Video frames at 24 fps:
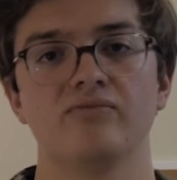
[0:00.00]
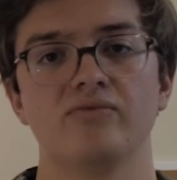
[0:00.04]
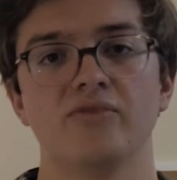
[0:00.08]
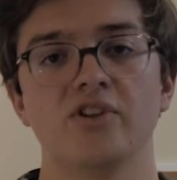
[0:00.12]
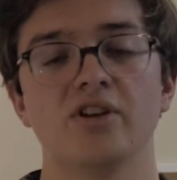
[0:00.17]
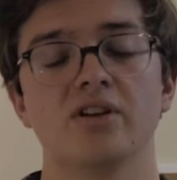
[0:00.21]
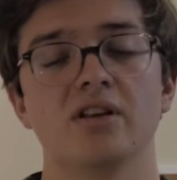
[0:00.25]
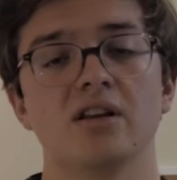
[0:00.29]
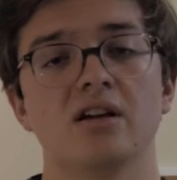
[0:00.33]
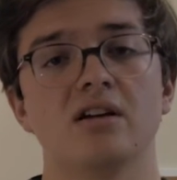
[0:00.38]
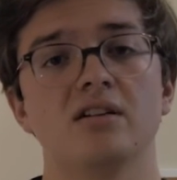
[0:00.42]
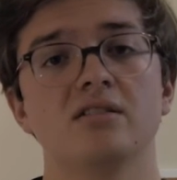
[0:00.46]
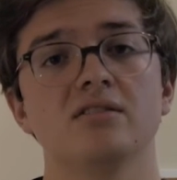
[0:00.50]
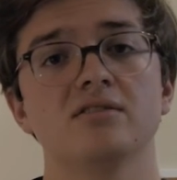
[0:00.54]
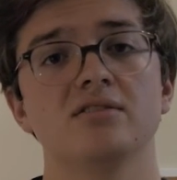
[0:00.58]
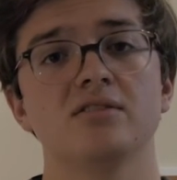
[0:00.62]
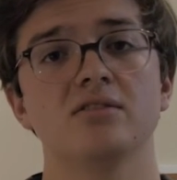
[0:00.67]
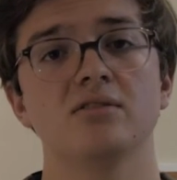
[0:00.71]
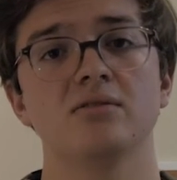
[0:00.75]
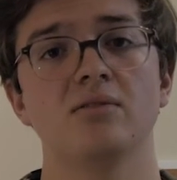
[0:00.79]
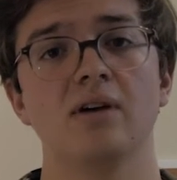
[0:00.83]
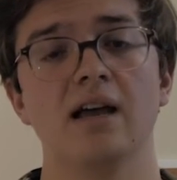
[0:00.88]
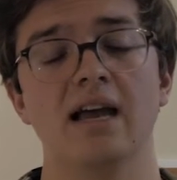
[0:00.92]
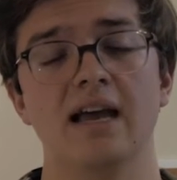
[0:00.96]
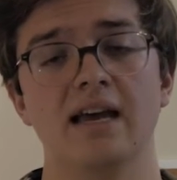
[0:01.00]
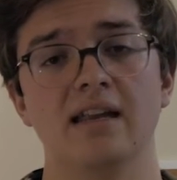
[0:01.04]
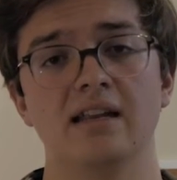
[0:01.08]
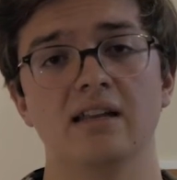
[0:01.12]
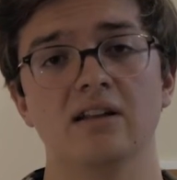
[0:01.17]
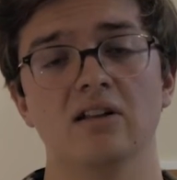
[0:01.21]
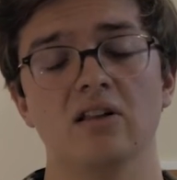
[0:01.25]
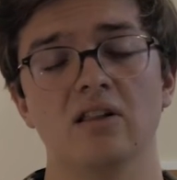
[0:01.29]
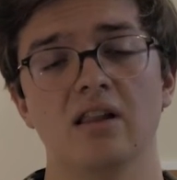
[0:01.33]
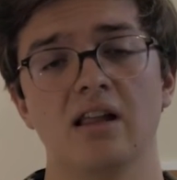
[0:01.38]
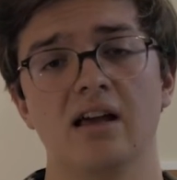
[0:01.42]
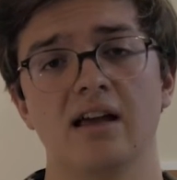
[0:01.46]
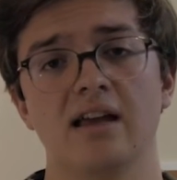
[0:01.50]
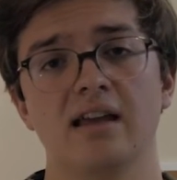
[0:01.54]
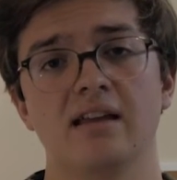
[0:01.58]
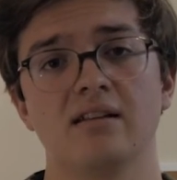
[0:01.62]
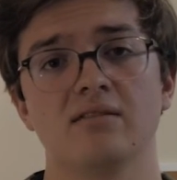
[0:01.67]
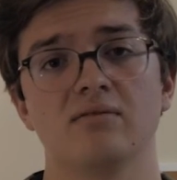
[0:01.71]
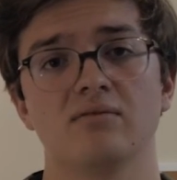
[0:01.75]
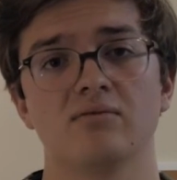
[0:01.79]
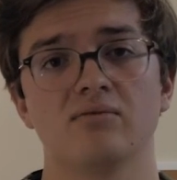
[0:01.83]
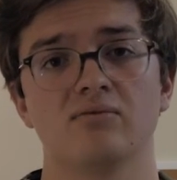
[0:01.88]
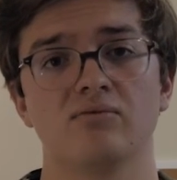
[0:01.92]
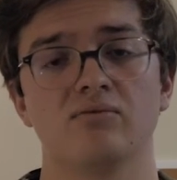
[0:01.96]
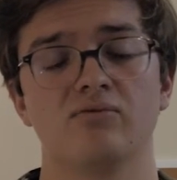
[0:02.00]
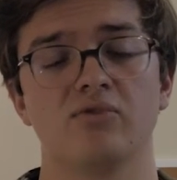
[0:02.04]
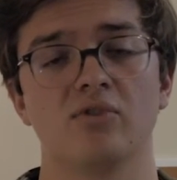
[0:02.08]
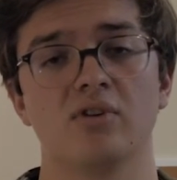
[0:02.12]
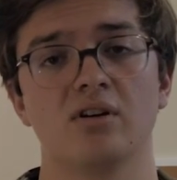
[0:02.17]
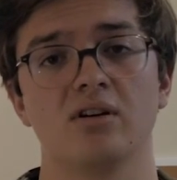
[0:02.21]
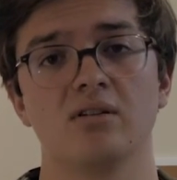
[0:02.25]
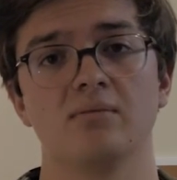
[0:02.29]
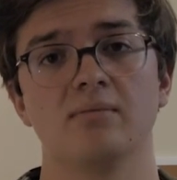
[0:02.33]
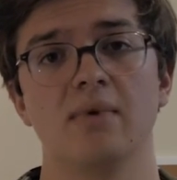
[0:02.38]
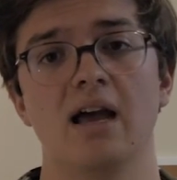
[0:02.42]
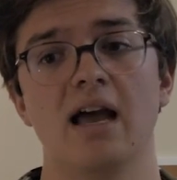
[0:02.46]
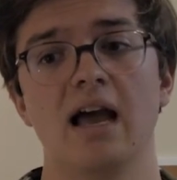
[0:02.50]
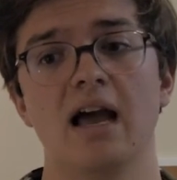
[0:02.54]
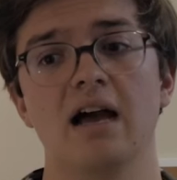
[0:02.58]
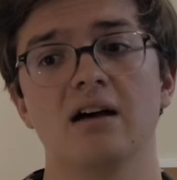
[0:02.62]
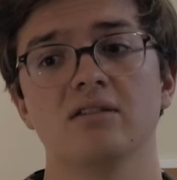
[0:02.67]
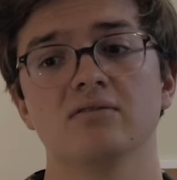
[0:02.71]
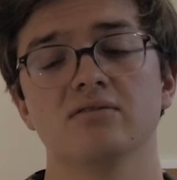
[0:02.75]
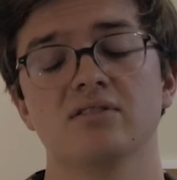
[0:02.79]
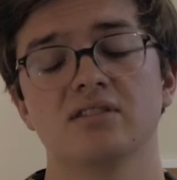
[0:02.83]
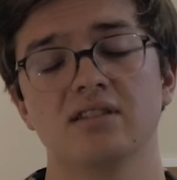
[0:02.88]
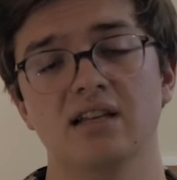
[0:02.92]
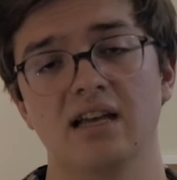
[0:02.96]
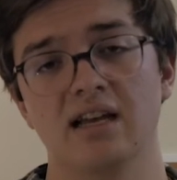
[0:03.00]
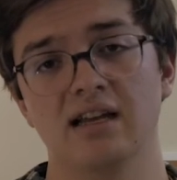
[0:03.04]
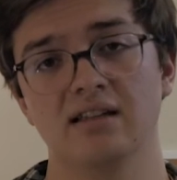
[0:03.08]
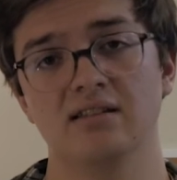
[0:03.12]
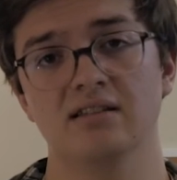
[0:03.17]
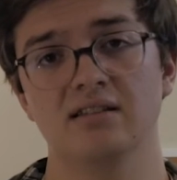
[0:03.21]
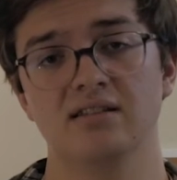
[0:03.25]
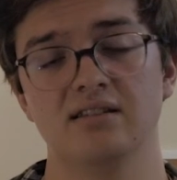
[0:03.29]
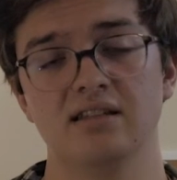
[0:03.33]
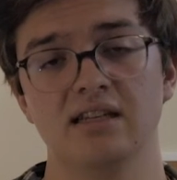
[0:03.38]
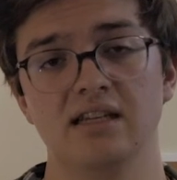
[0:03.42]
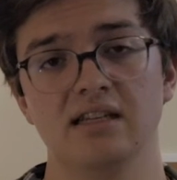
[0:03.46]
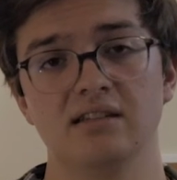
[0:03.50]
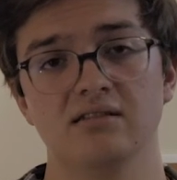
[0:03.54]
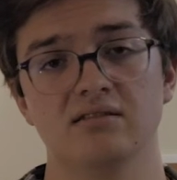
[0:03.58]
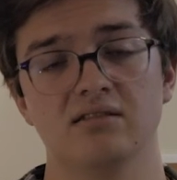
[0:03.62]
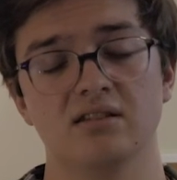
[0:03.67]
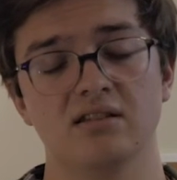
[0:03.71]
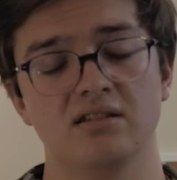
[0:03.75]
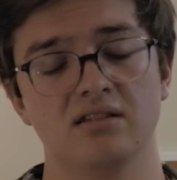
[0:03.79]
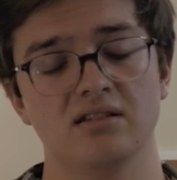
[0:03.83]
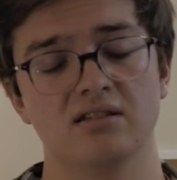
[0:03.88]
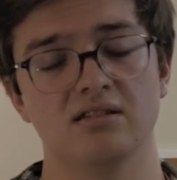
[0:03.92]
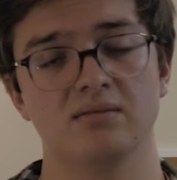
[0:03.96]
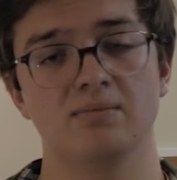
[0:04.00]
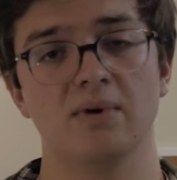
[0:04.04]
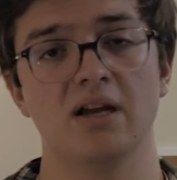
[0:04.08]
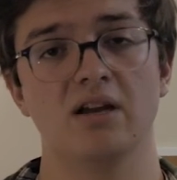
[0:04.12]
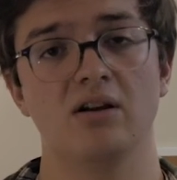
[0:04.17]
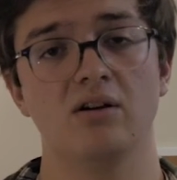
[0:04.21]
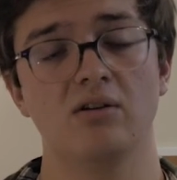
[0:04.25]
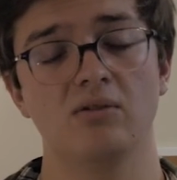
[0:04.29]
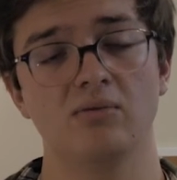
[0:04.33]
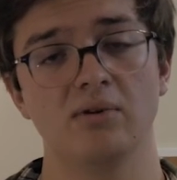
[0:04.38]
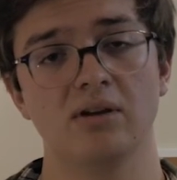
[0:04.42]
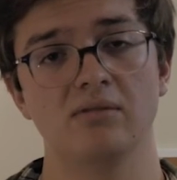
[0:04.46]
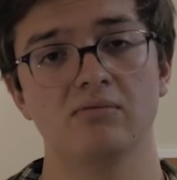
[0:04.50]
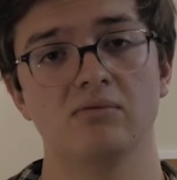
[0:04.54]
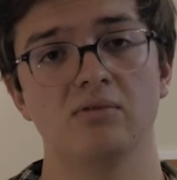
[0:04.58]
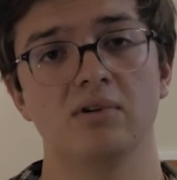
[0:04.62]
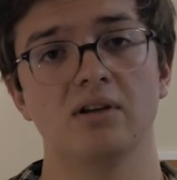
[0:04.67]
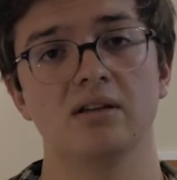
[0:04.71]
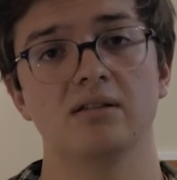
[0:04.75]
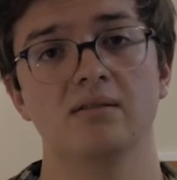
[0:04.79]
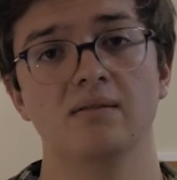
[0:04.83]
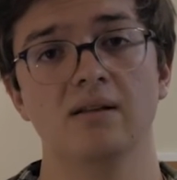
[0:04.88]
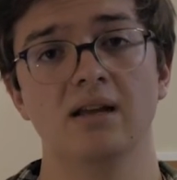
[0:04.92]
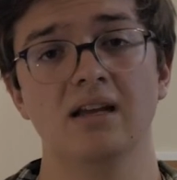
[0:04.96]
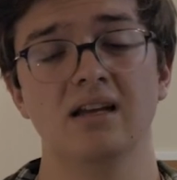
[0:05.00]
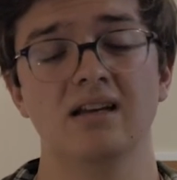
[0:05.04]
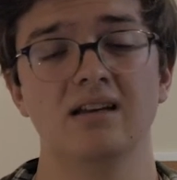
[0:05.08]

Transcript: You can also add in a light from outside the scene, such as my hallway one,